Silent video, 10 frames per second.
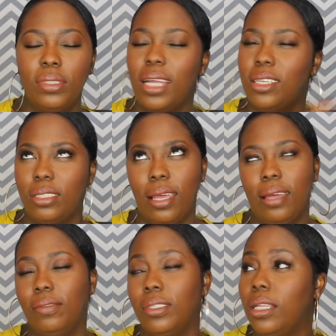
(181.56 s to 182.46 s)
Not
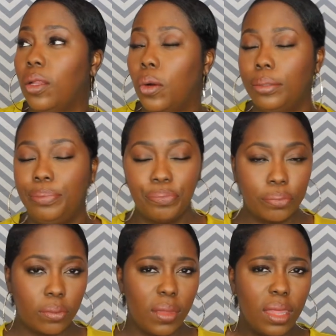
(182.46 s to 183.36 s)
Heavenly, Lord.
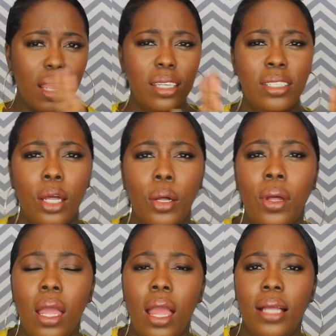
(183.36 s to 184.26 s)

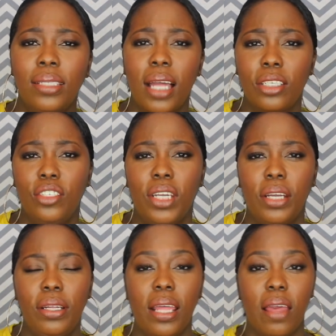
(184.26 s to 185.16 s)
So Dr.
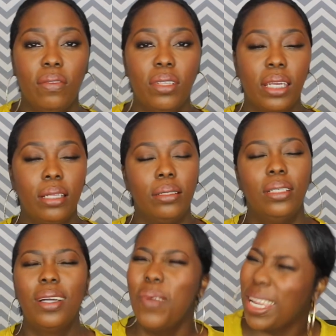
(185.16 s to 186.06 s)
Jarrett and Heavenly,
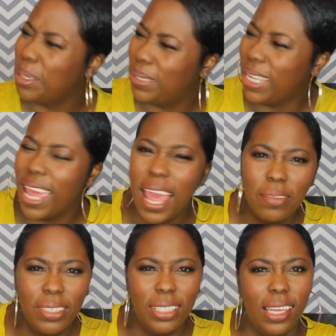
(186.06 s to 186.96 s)
why do you keep saying
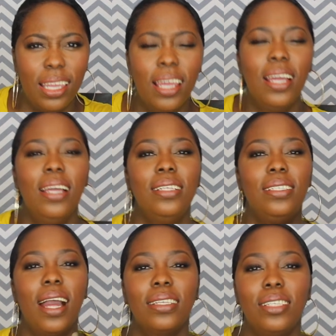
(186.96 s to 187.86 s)
Heavenly?
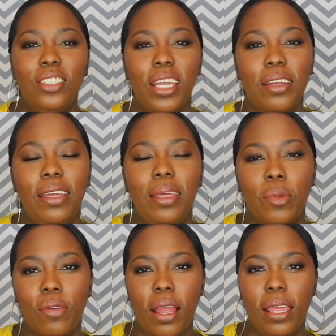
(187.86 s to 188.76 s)
Dr. Jarrett and
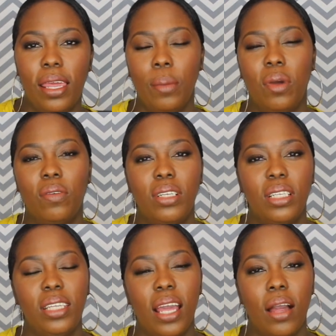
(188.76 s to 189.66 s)
Mariah came over to
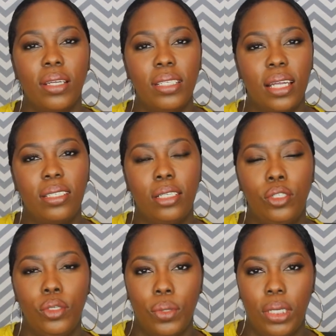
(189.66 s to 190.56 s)
see how Contessa's
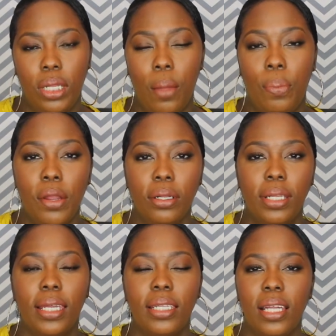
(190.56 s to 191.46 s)
doing.
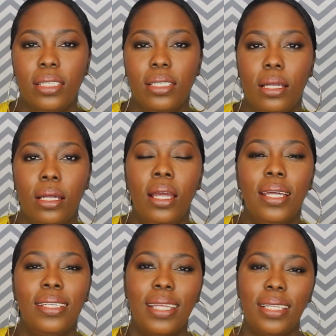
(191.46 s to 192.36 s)
Apparently Contessa
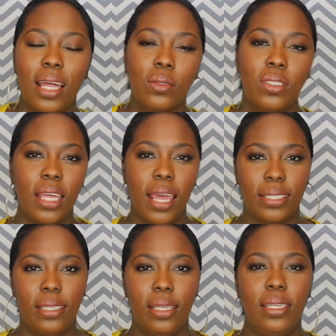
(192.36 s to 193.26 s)
sent out
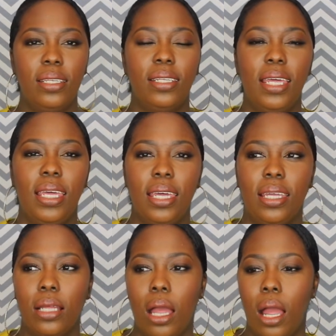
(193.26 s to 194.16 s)
texts
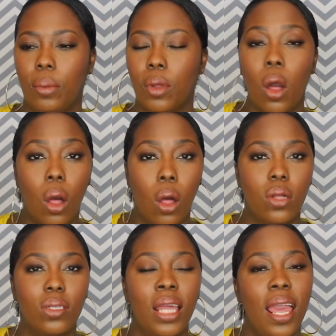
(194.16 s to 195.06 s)
and
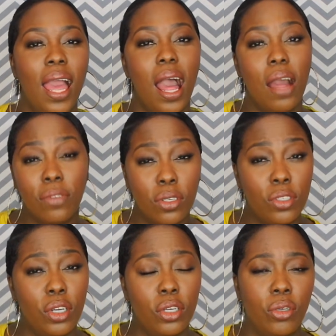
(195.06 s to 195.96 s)
calls after the
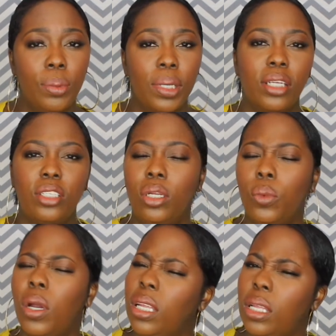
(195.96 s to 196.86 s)
surgery because she
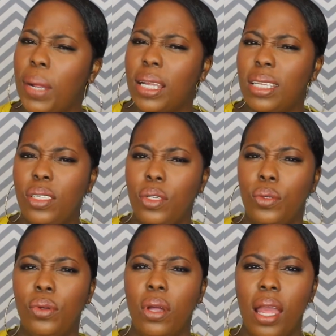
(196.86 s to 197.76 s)
didn't want anybody
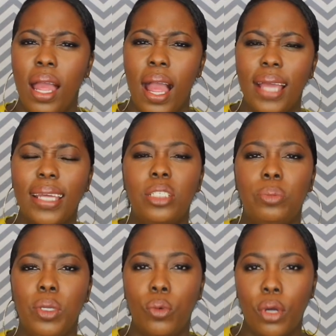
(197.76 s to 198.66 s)
to, I guess,
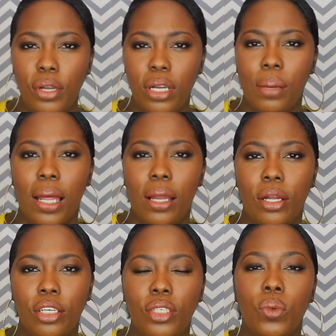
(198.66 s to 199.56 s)
be worried about
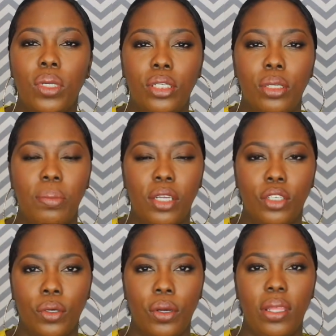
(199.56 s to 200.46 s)
her. She wanted to make
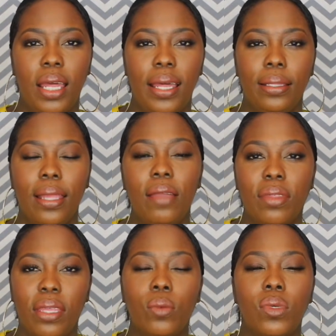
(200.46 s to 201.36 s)
sure that
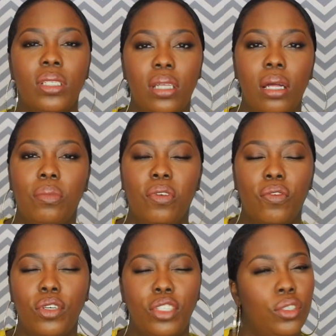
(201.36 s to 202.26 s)
everything was done
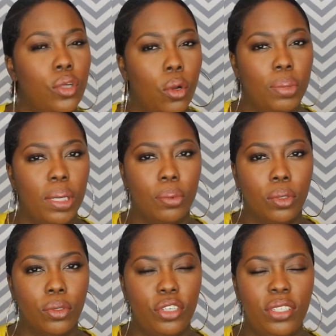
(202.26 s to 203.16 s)
before she told
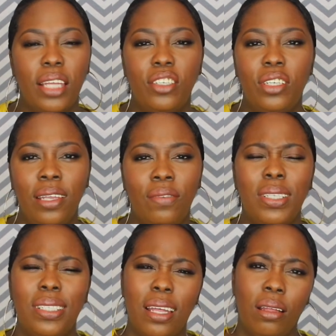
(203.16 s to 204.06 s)
people. She said she didn't
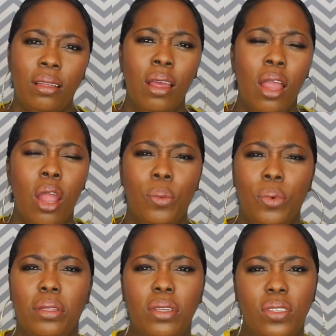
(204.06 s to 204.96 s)
even tell her
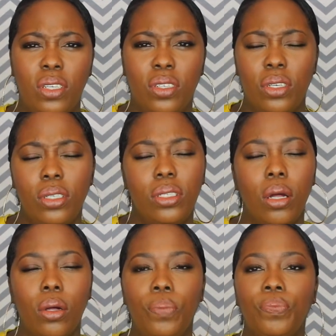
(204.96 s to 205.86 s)
brother and sister.
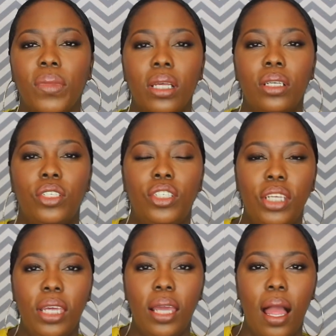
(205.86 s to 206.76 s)
So
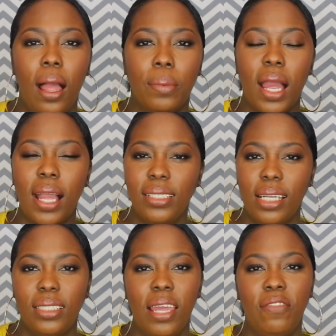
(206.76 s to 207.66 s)
she
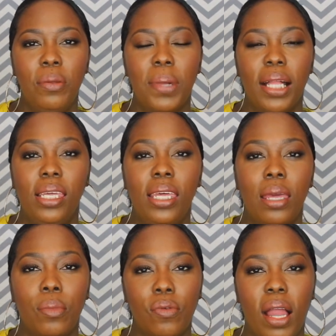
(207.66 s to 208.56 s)
contacted everybody,
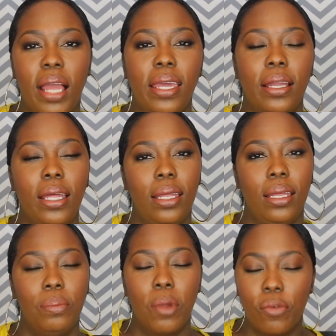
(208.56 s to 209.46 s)
and Mariah
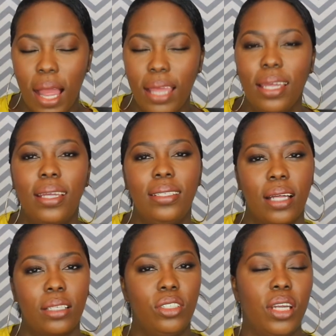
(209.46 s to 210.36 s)
and
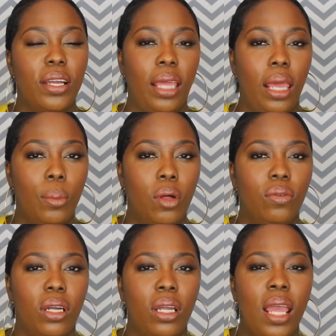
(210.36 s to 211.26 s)
Dr. Jarrett came
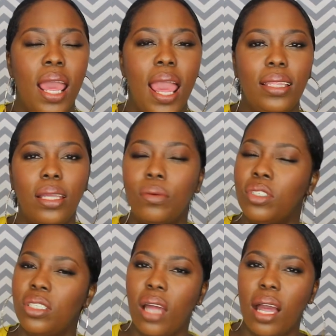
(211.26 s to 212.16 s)
over and they were
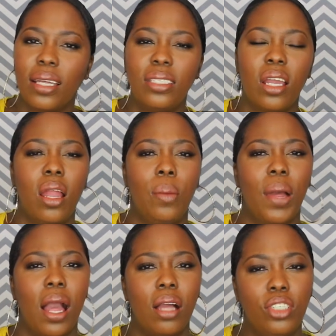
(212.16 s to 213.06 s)
just talking to her
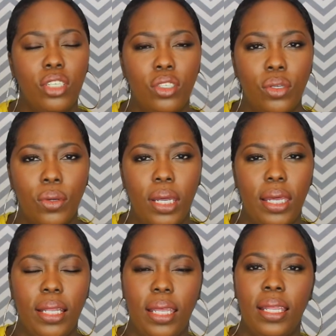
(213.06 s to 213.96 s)
about how she's
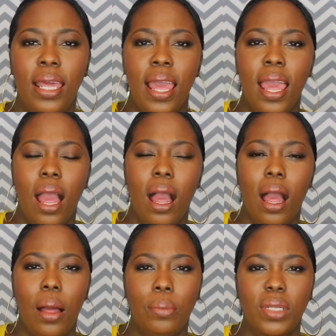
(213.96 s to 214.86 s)
doing. And
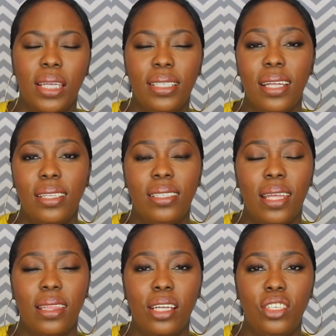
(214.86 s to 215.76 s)
Contessa
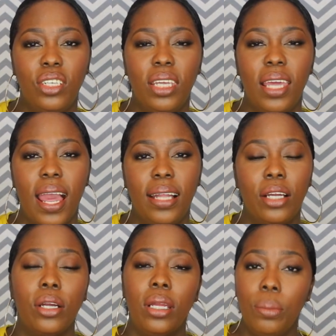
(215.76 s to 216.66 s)
said that she had
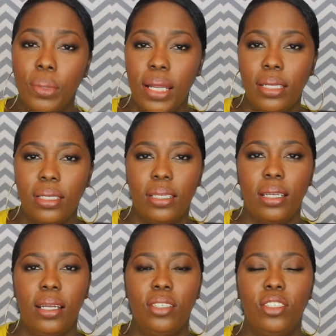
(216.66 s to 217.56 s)
her implants done.